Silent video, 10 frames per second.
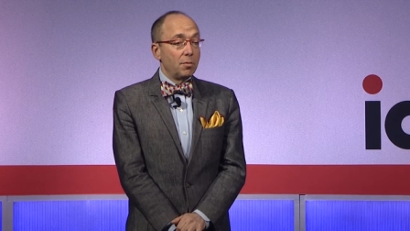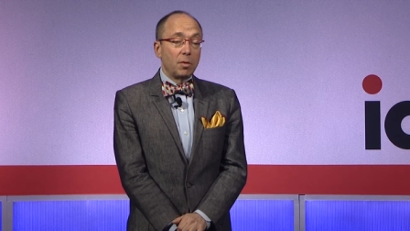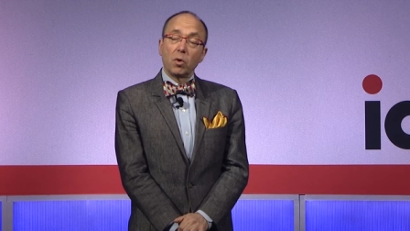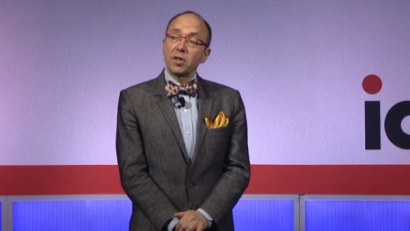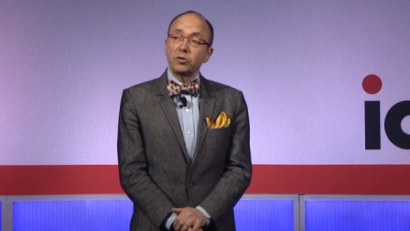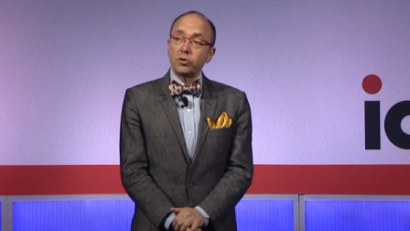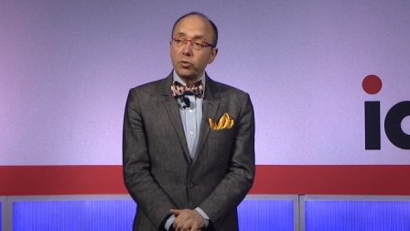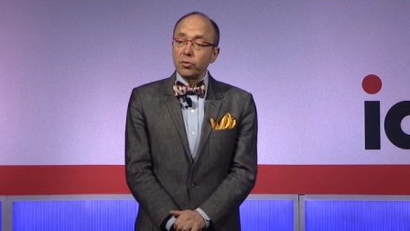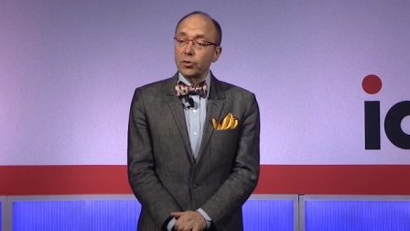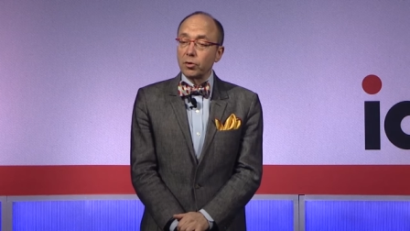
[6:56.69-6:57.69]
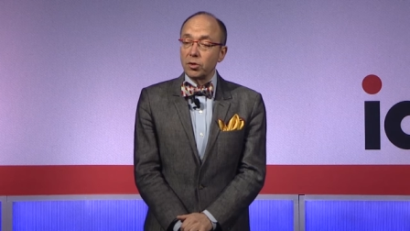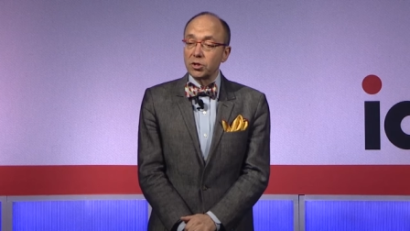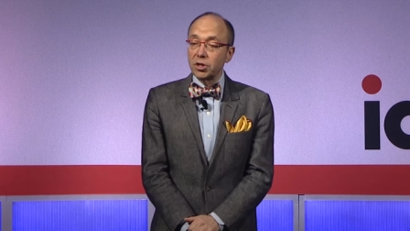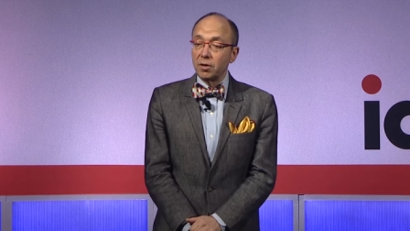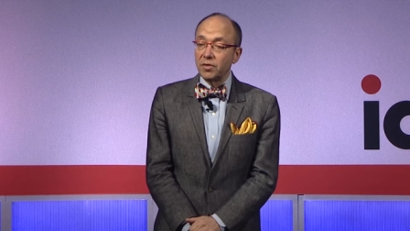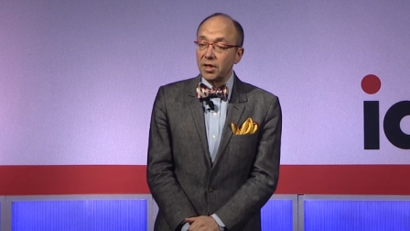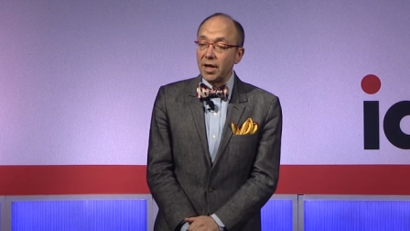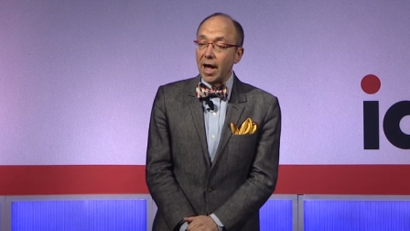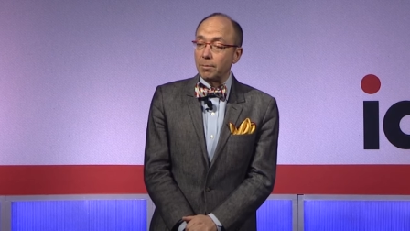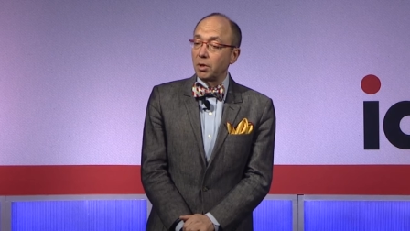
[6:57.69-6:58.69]
But more than two thirds of
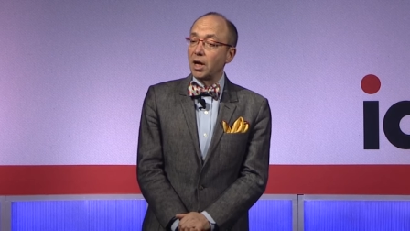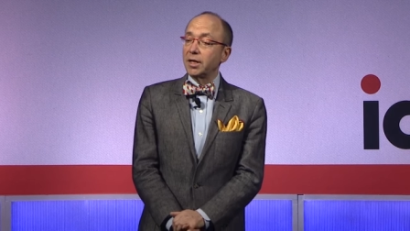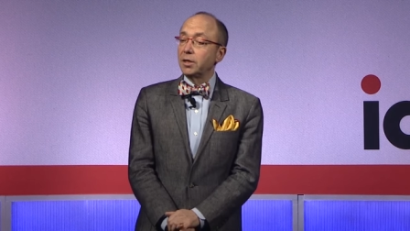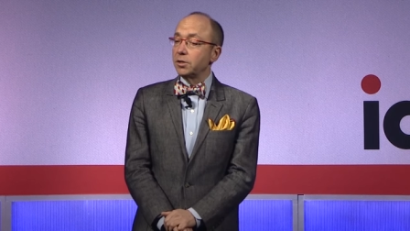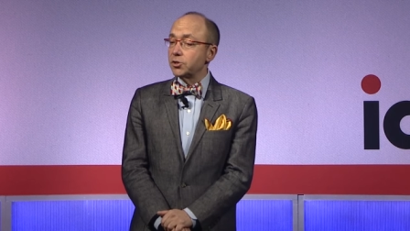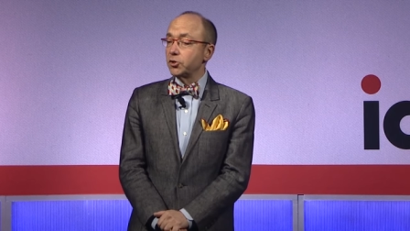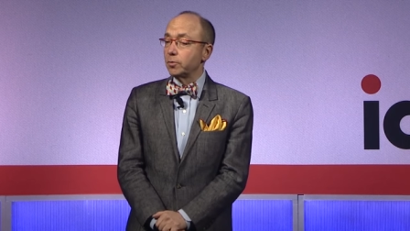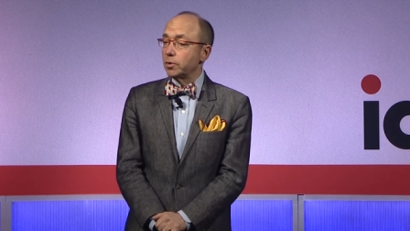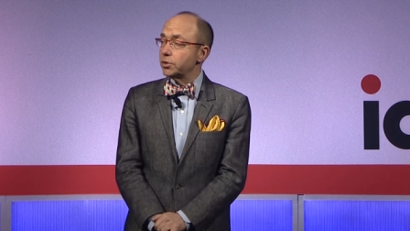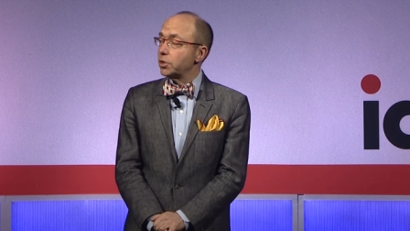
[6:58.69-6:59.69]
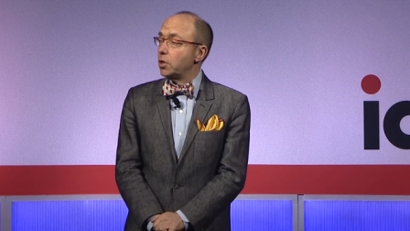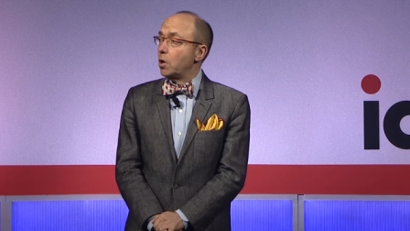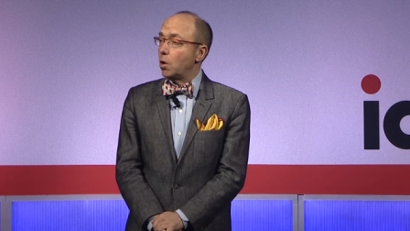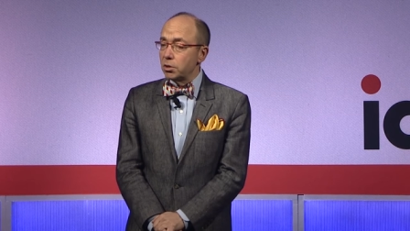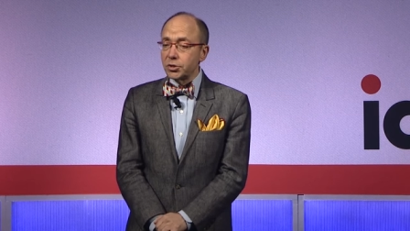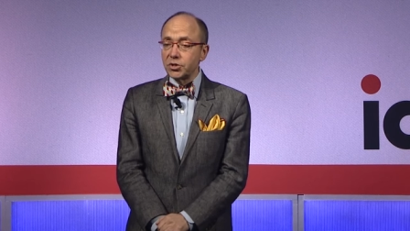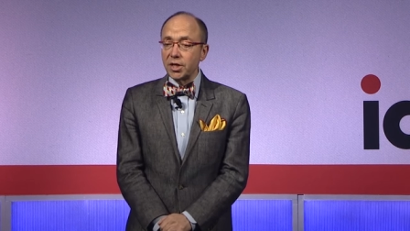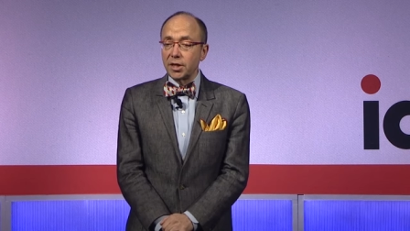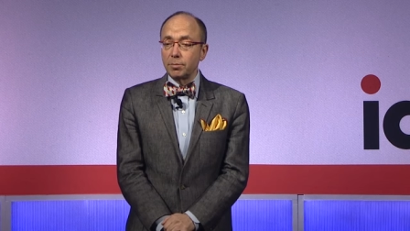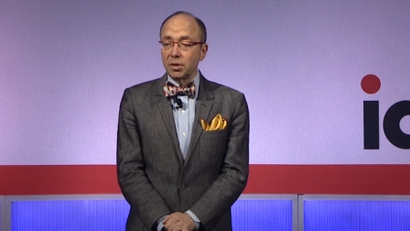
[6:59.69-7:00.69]
the ad blocking consumers also
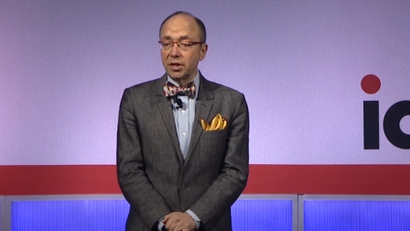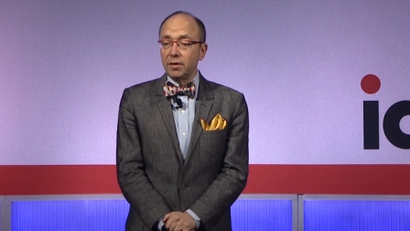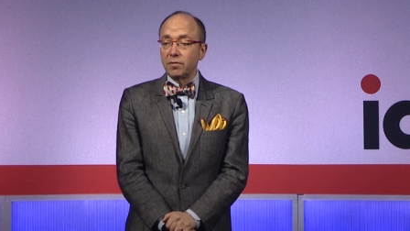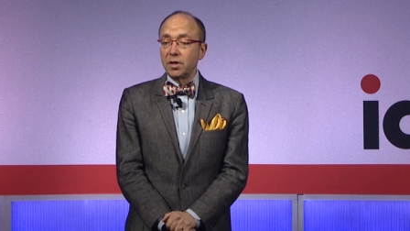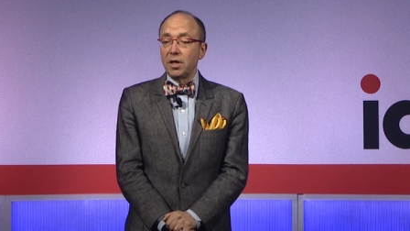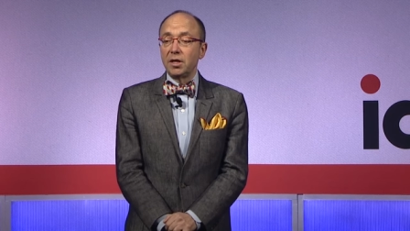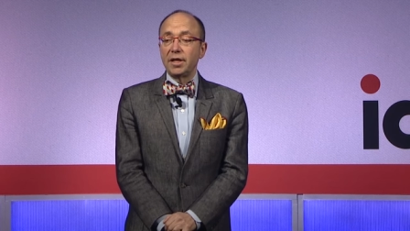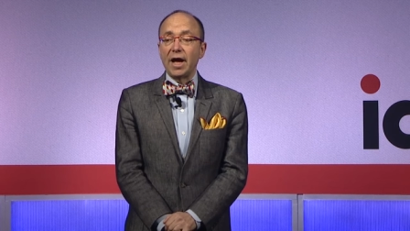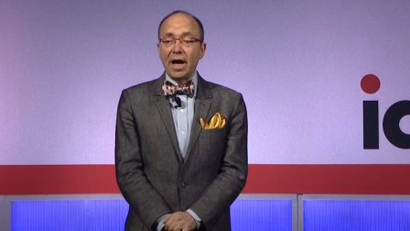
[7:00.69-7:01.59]
said they believed that